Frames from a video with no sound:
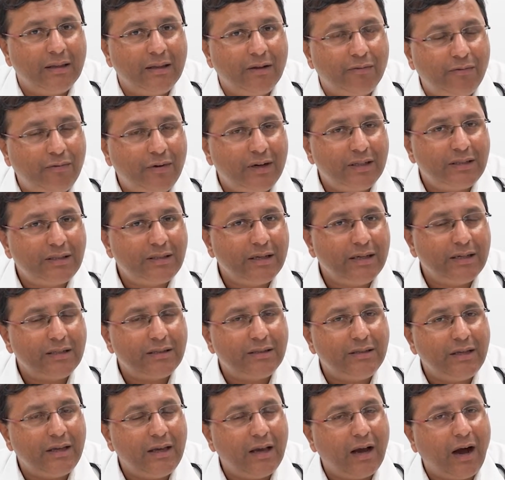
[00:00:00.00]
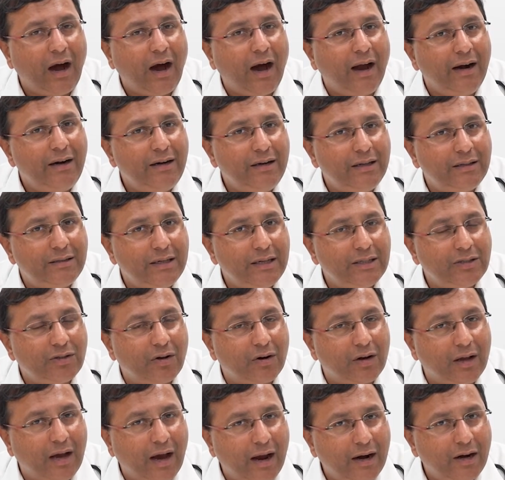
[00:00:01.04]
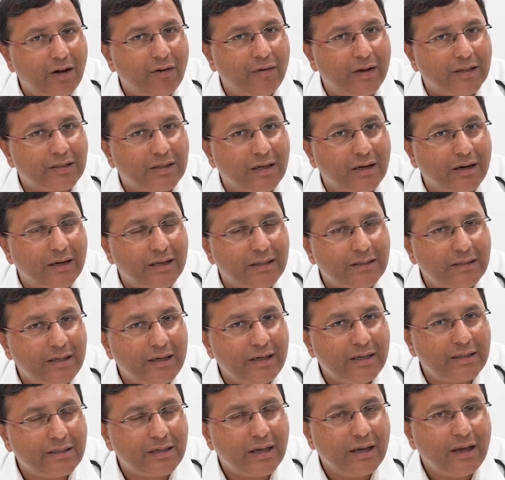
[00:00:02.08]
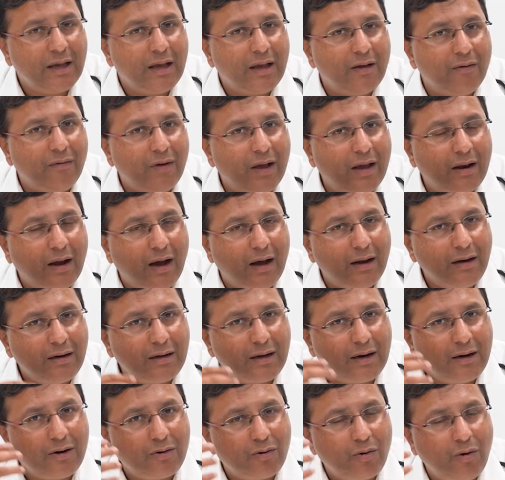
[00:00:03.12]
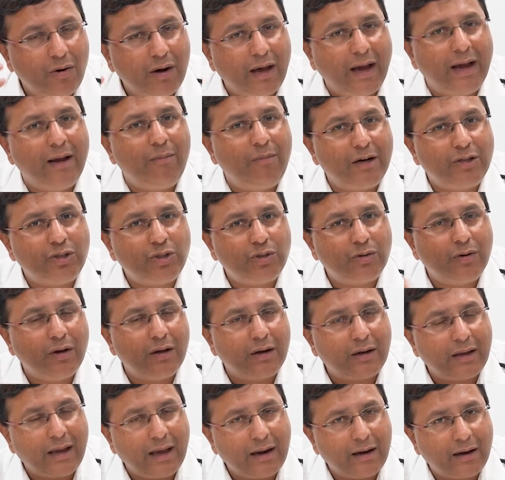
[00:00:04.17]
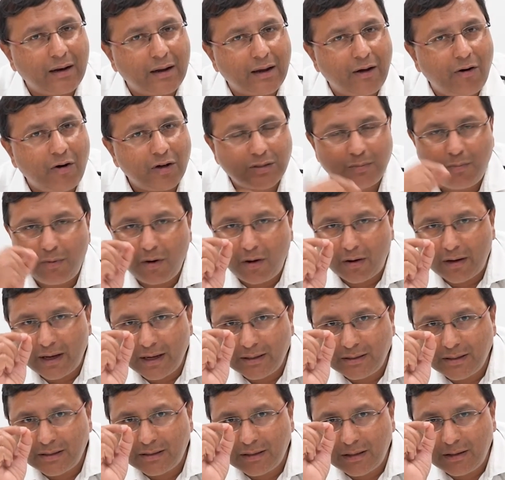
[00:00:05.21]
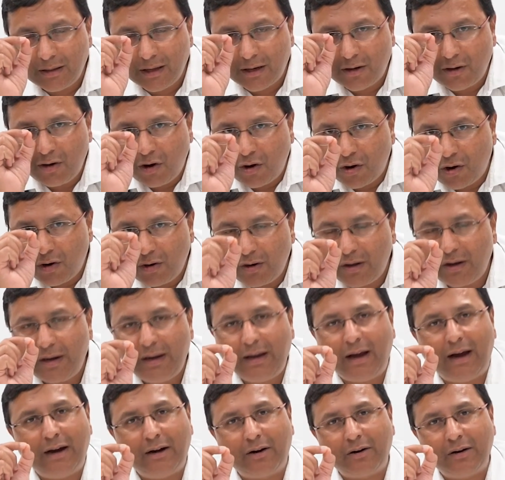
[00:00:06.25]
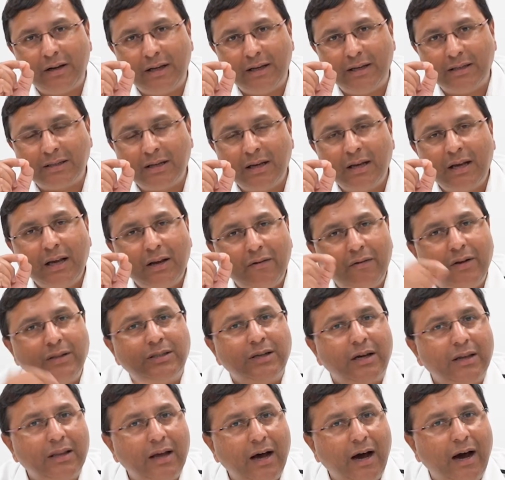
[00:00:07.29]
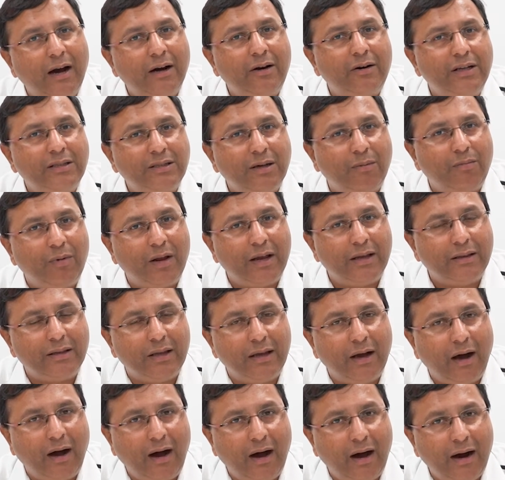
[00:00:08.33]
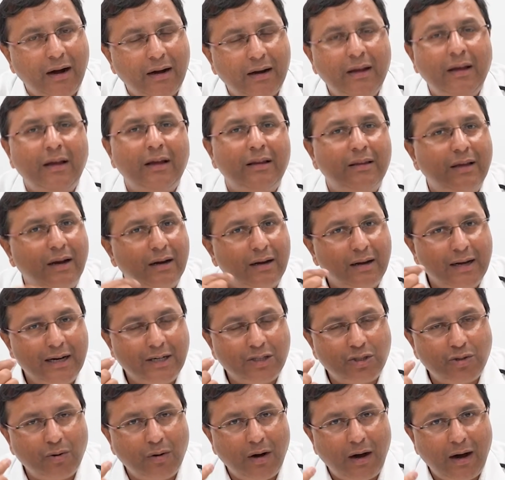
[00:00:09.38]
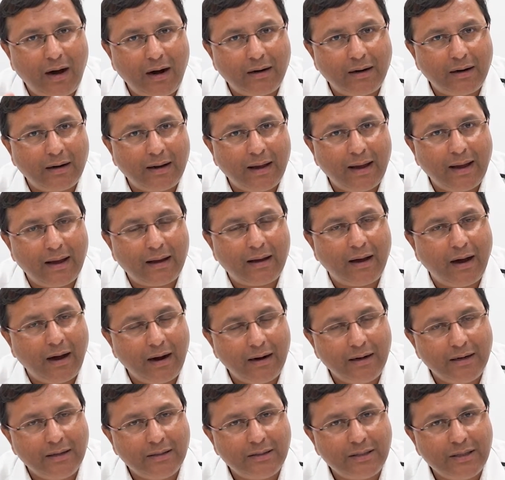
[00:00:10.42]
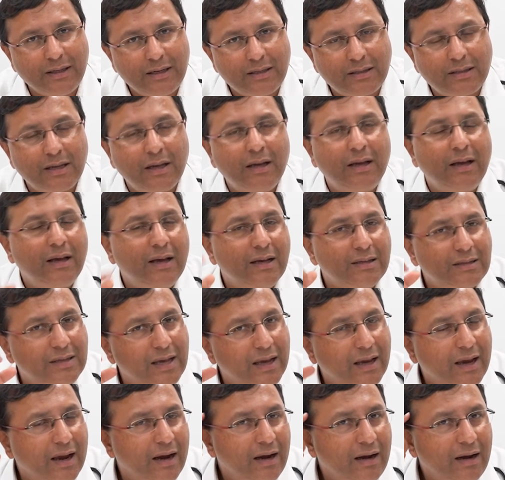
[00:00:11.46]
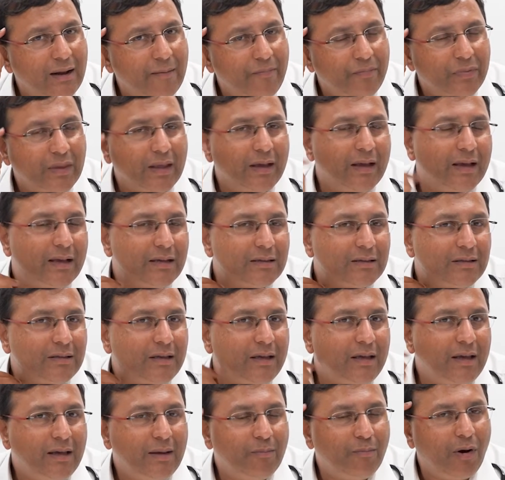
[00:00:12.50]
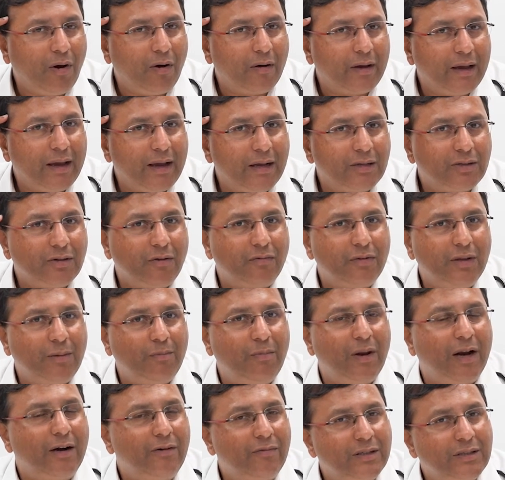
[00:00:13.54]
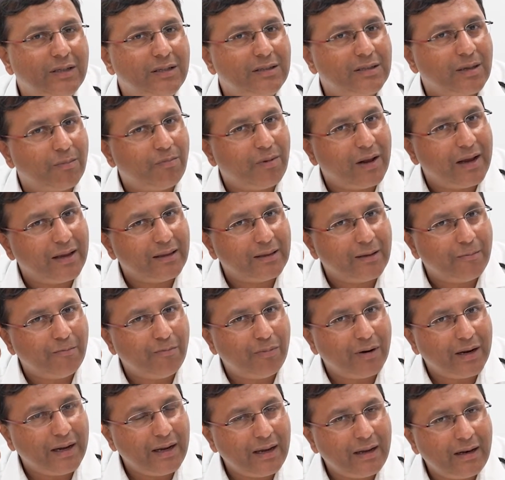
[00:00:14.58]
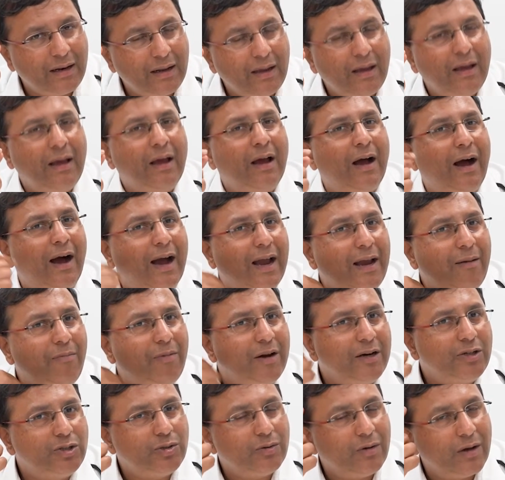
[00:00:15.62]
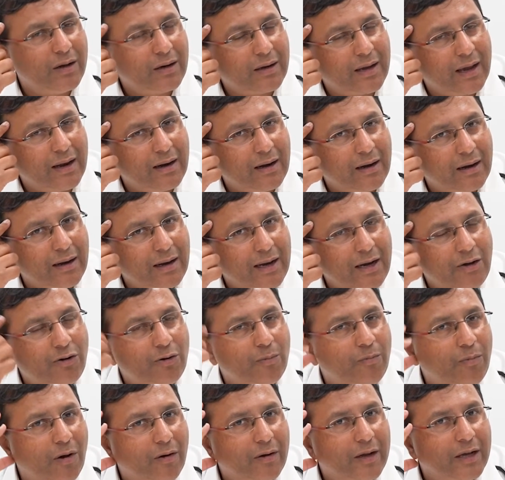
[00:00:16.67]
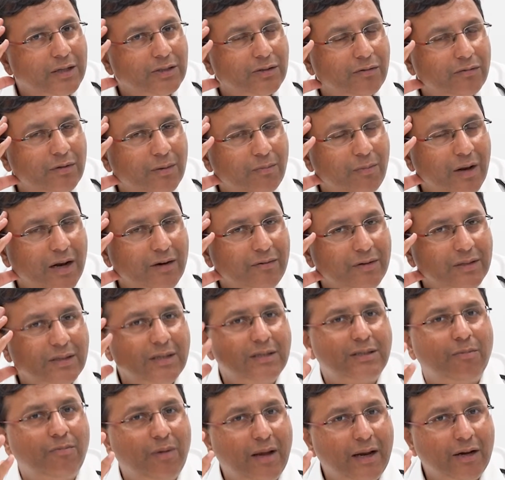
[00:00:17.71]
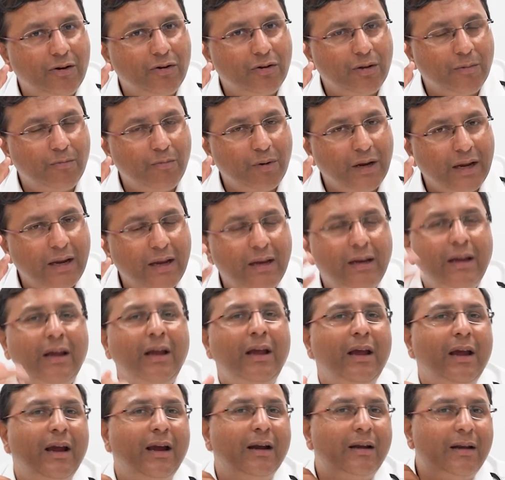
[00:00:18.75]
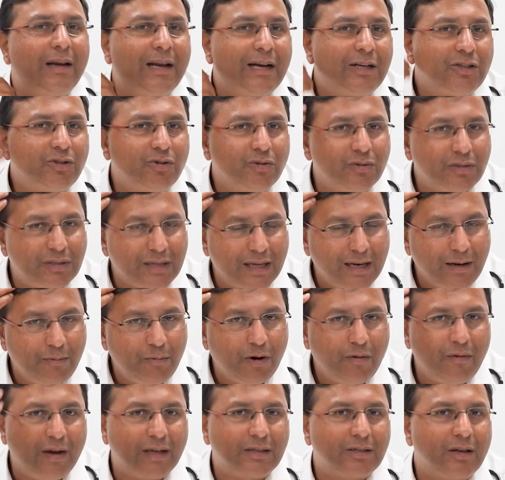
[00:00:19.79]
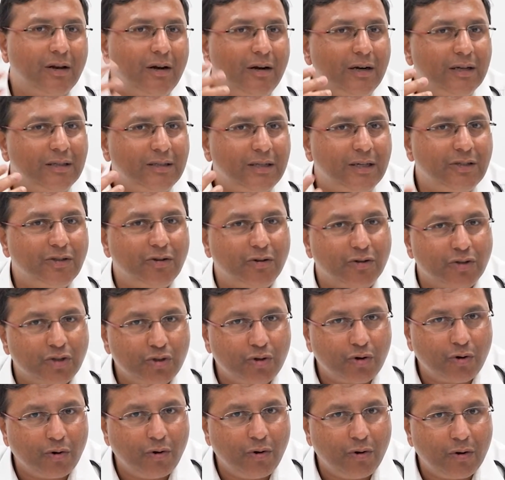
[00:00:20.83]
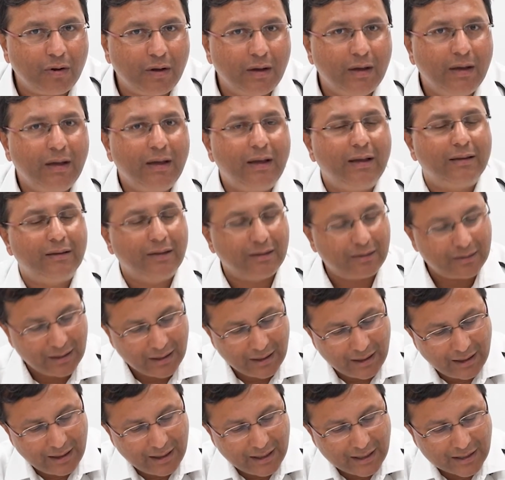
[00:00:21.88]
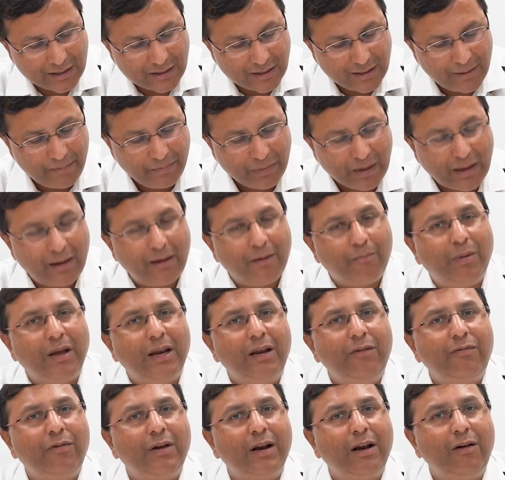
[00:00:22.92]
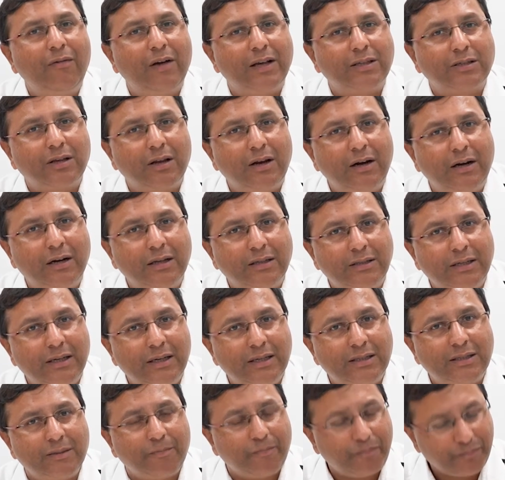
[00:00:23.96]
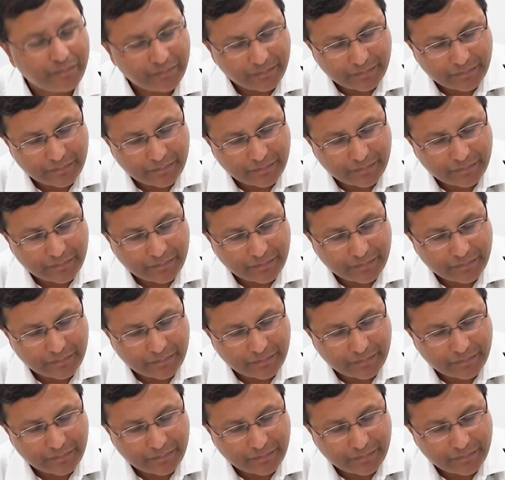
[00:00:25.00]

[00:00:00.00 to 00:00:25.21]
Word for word: The first is the heart disease or cardiovascular disease, where uncontrolled high blood sugar can cause blockages in the coronary arteries, which are the arteries supplying the heart. That leads to a heart attack, heart disease. Second is the blockage of the blood vessels supplying the brain. High blood sugar can lead to blockage of the blood vessels supplying to the brain. It leads to cerebrovascular disease or stroke. The third is peripheral vascular disease.